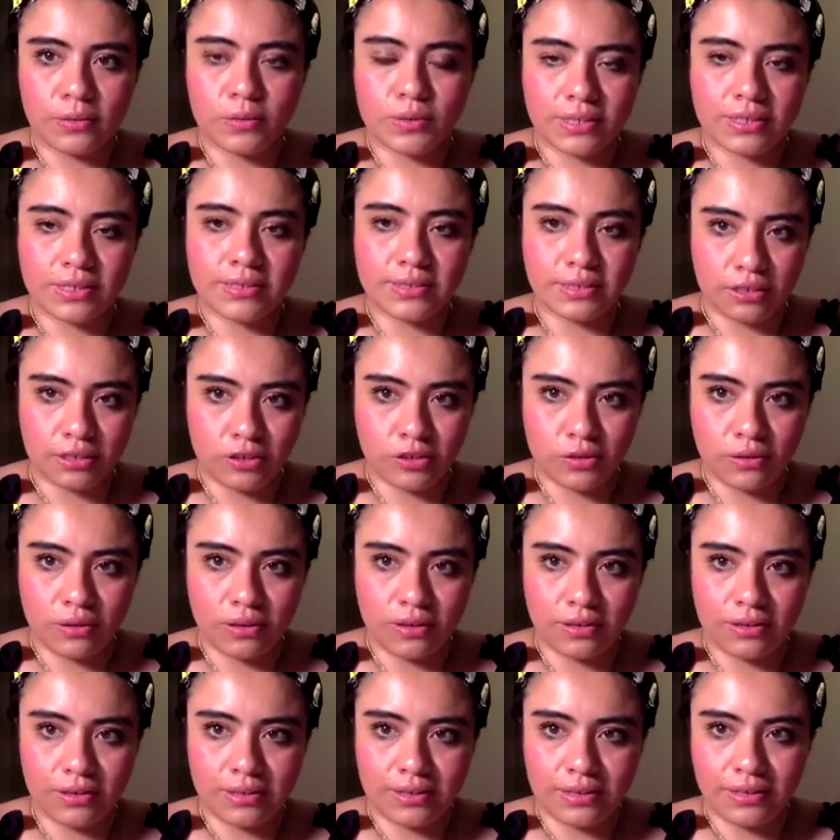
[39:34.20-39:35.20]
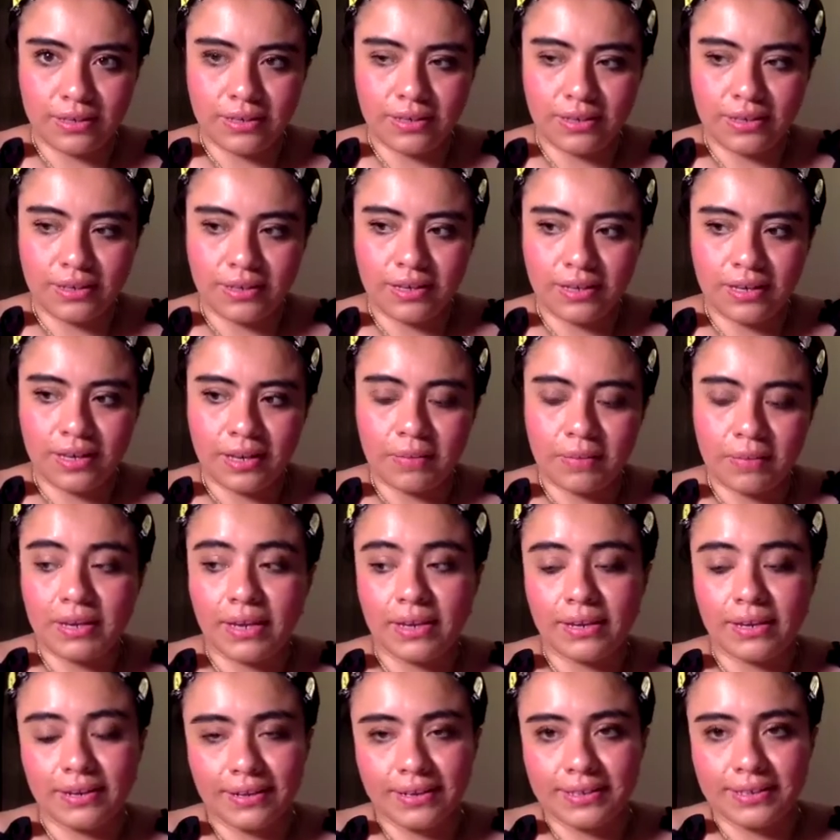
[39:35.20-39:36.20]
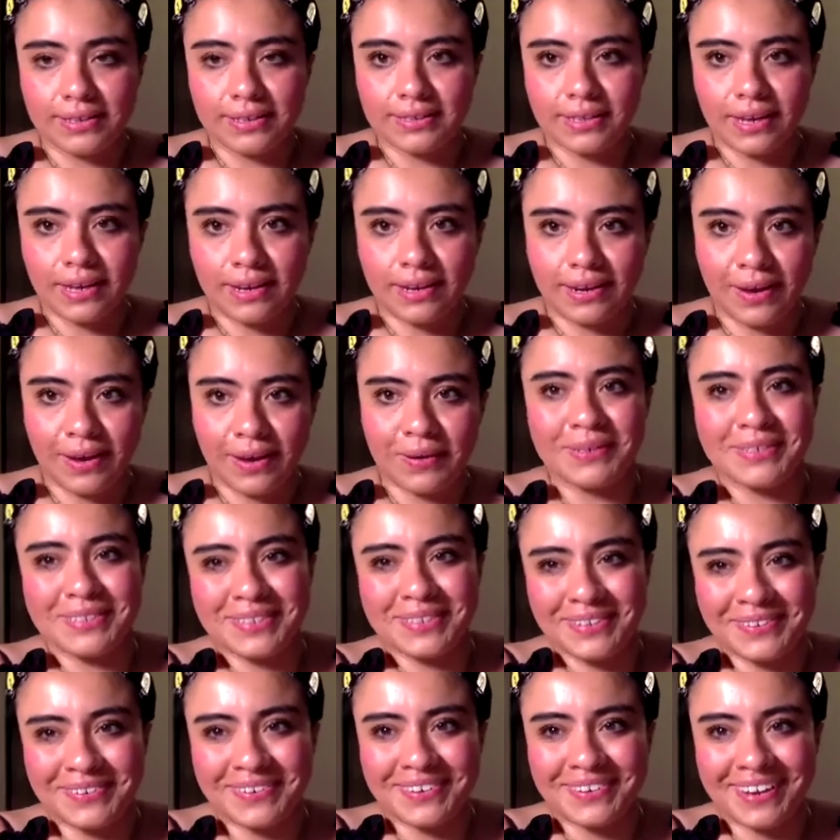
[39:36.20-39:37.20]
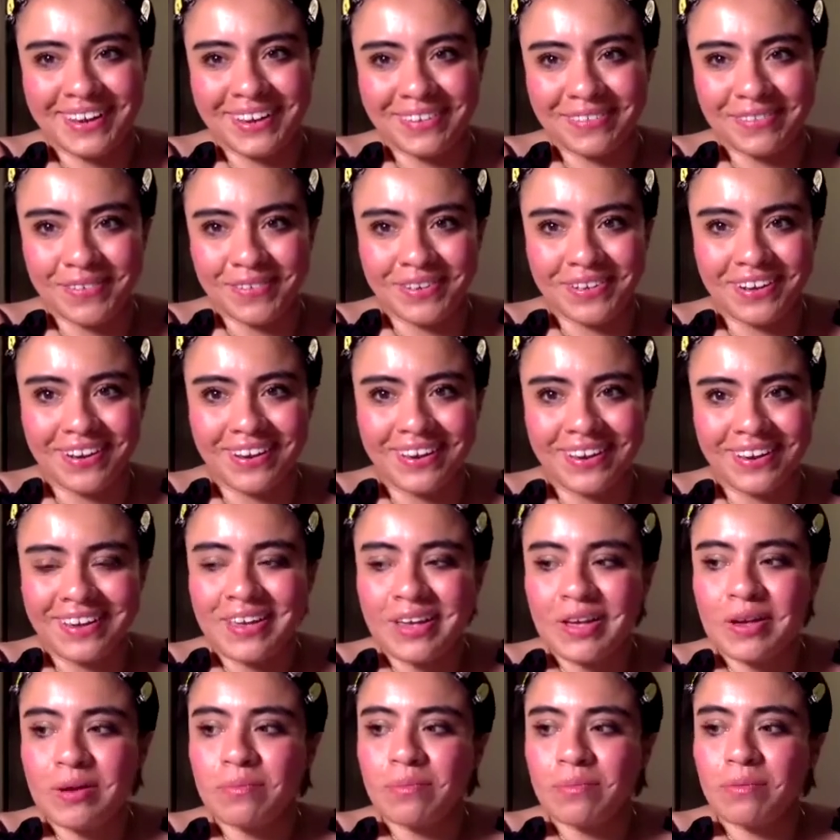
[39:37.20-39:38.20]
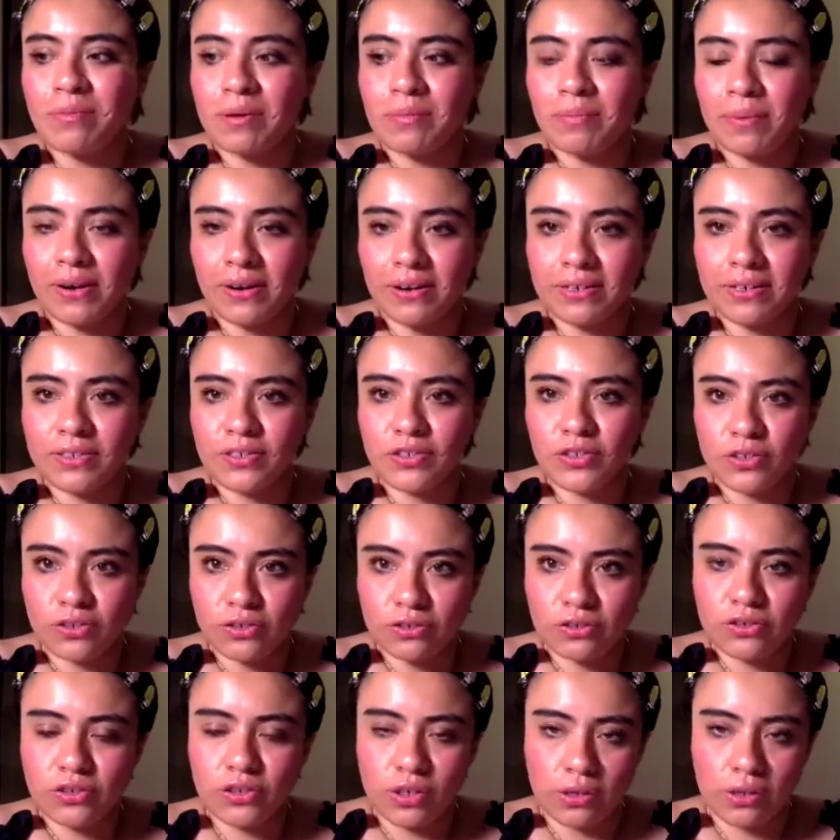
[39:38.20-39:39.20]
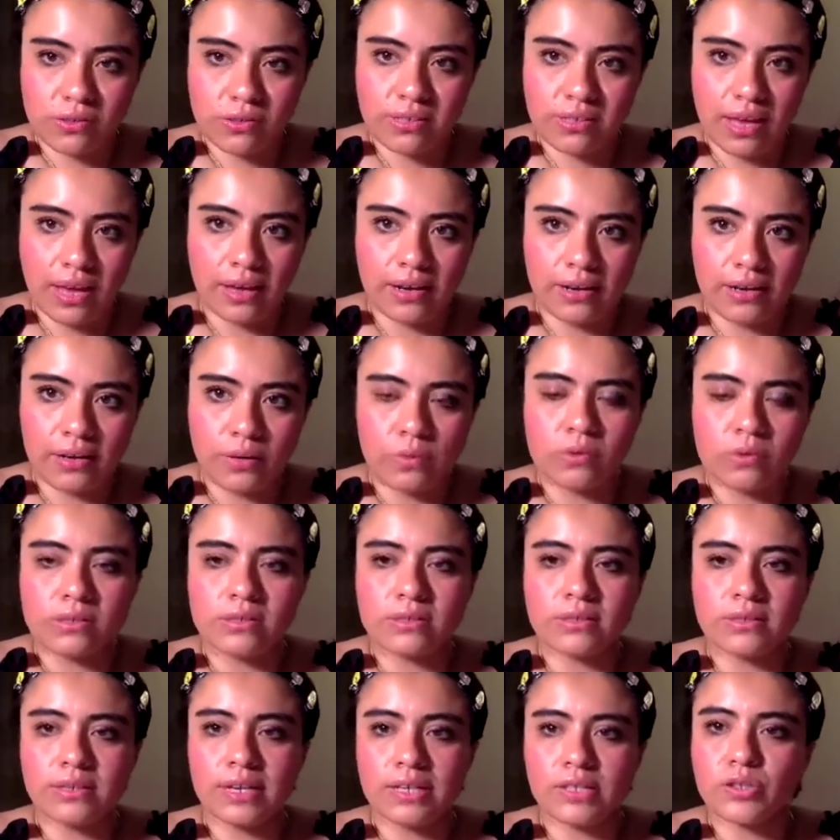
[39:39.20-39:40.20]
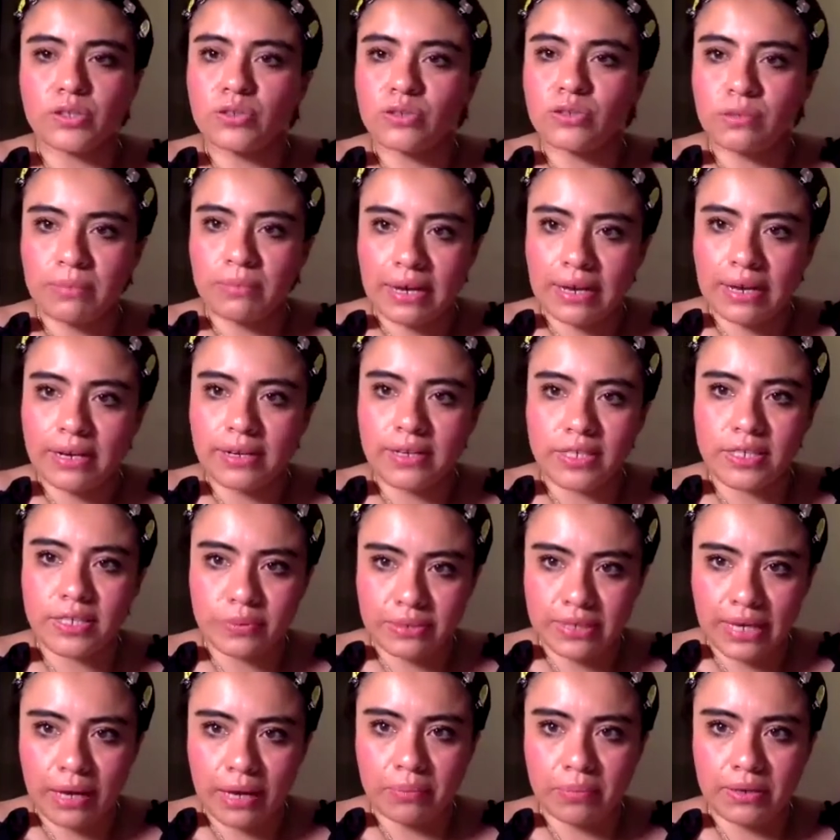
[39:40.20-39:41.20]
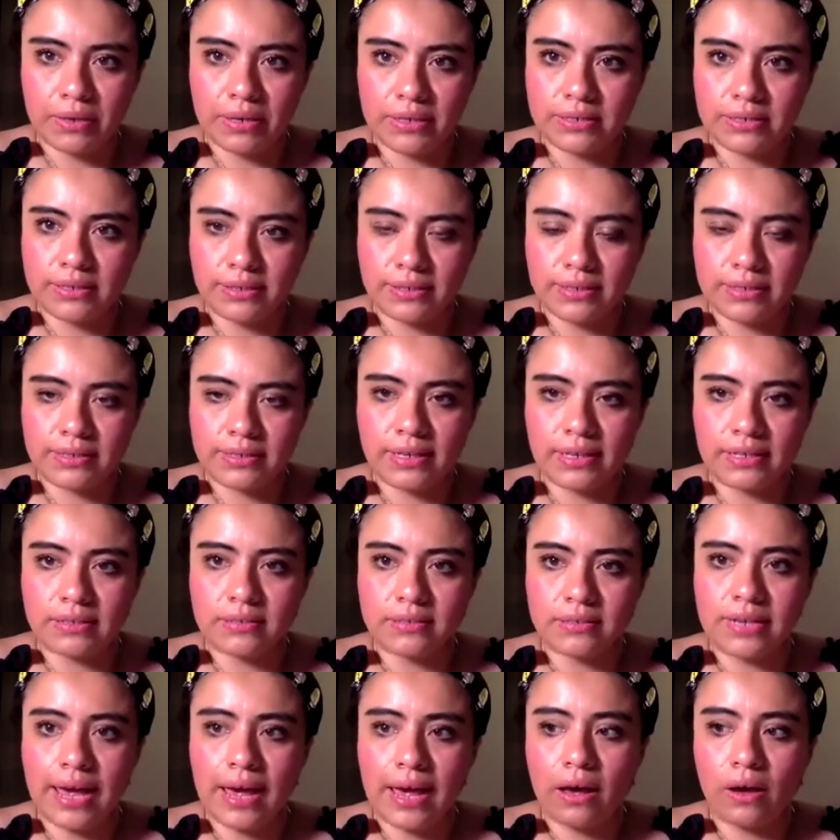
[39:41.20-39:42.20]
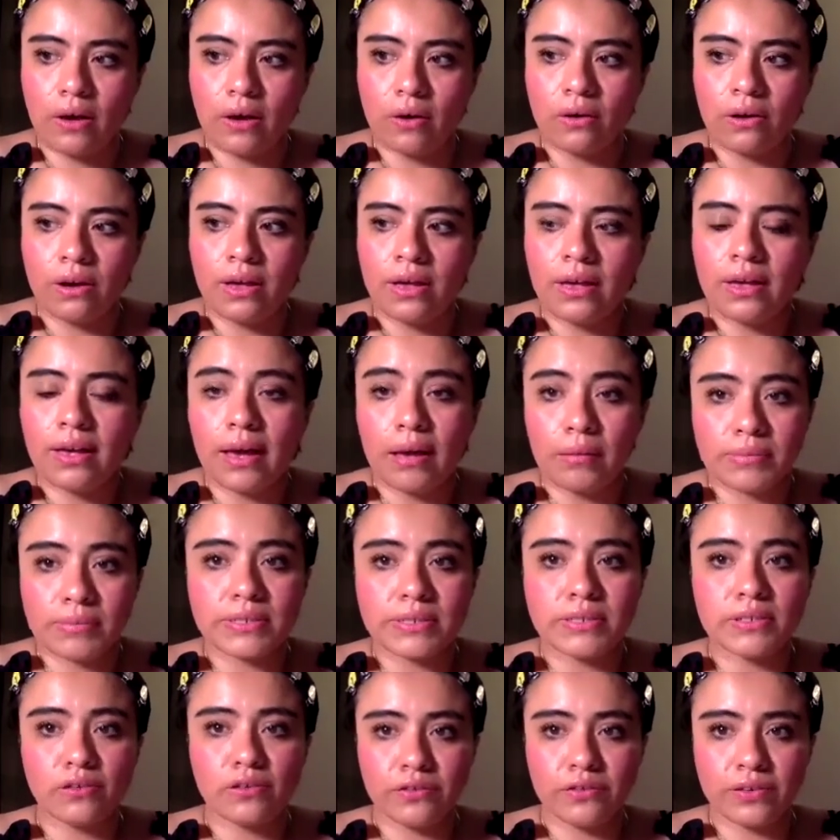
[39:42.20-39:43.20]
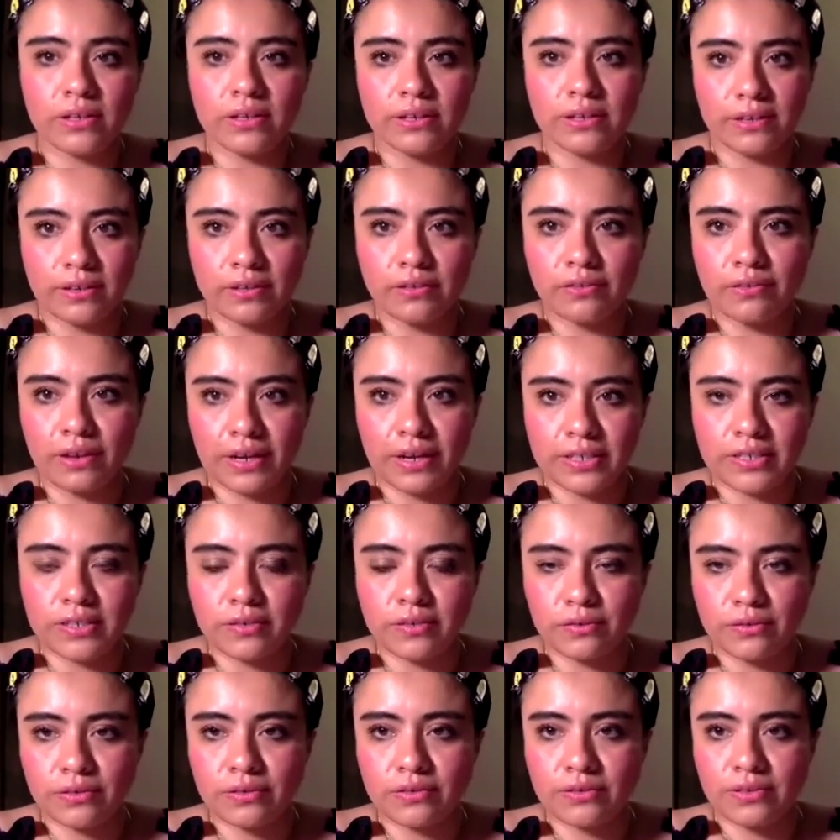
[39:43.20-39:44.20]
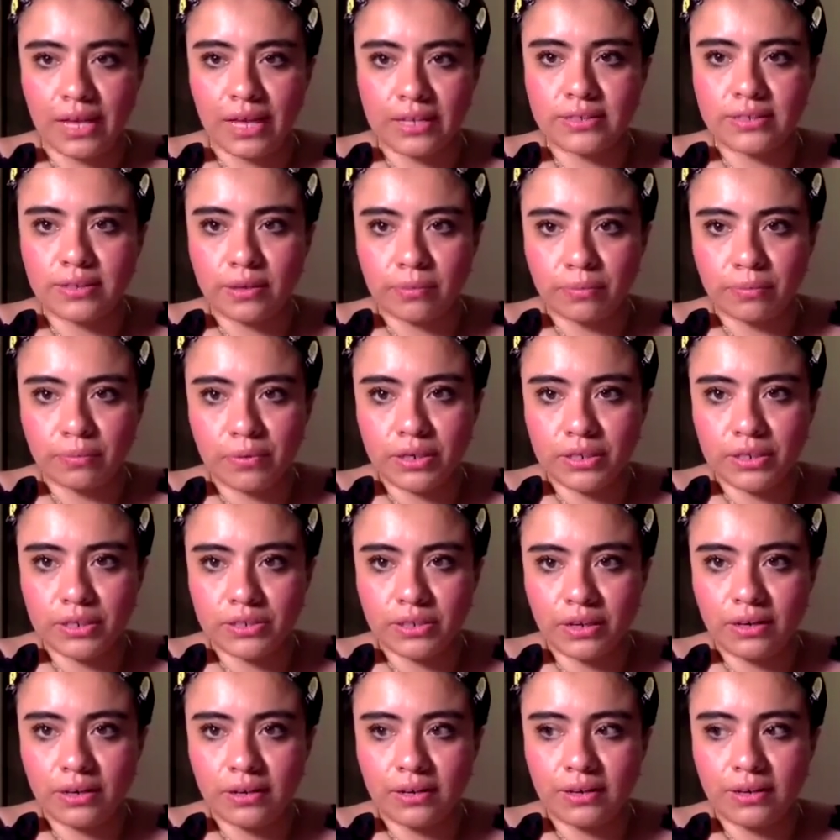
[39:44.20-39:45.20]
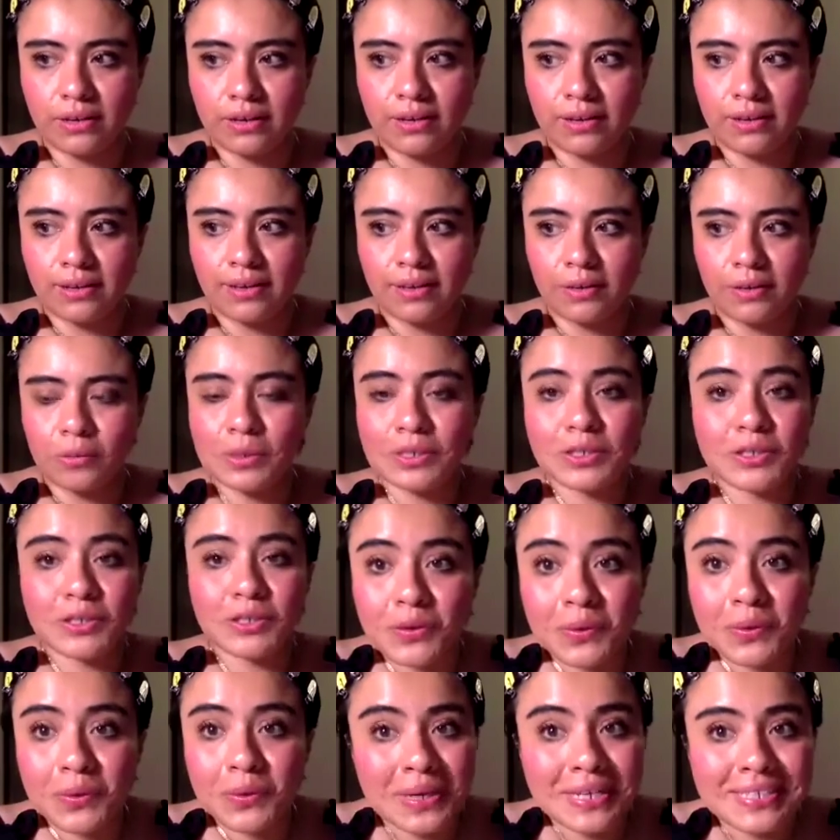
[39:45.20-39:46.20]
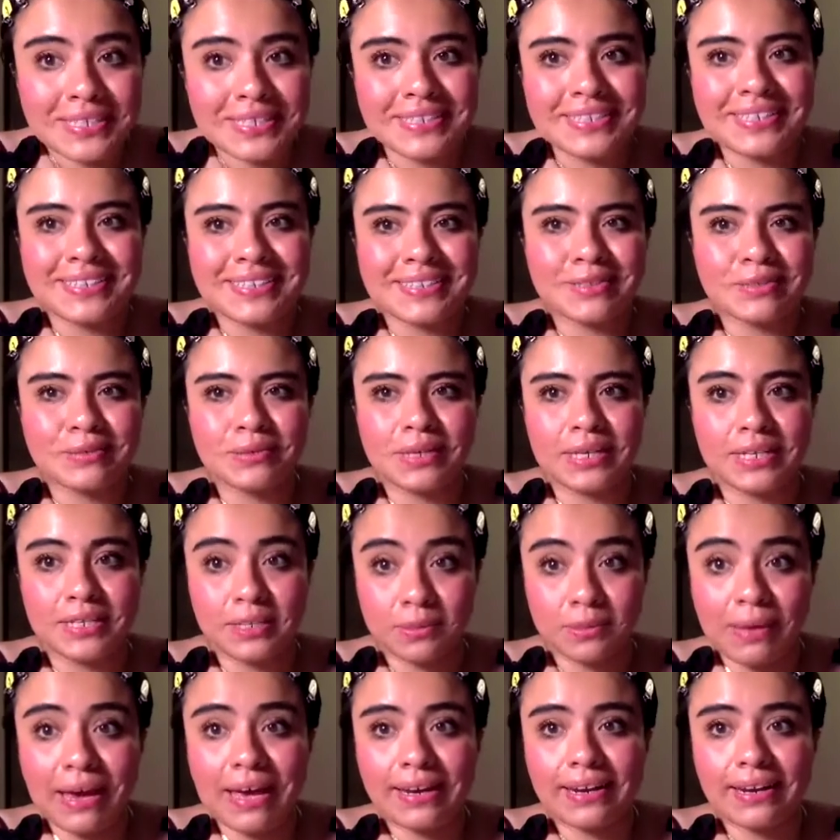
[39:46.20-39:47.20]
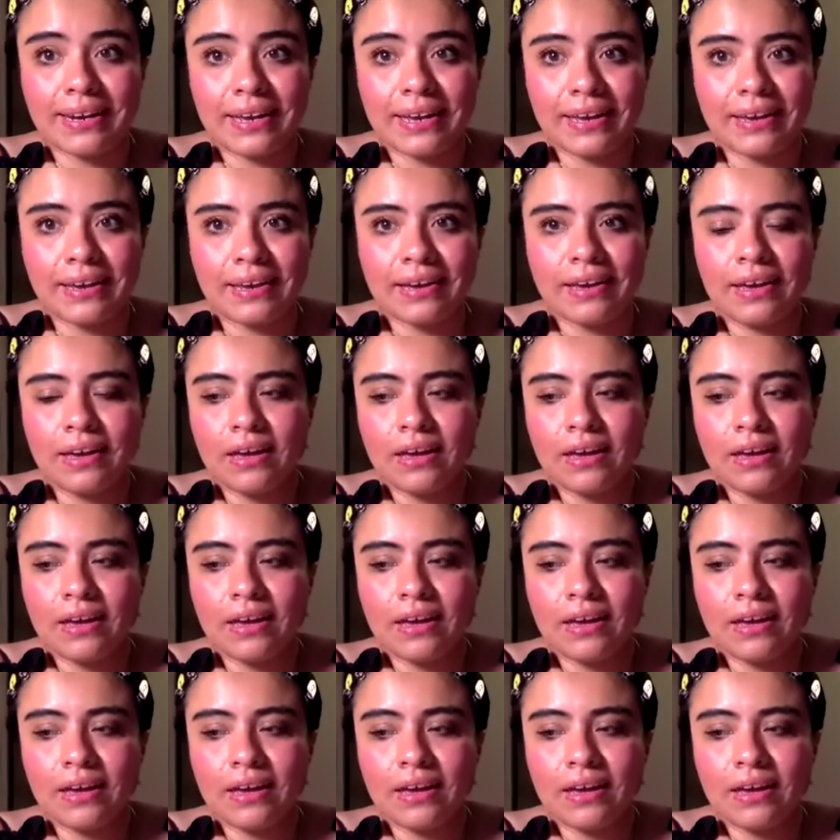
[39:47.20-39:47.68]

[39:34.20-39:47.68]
consensual. I mean, I didn't consent. I was a year and a half old, but my parents chose that. It wasn't as traumatic as what's happening to these kids now. I'm still feeling the effects of that separation, which is crazy. It's maddening.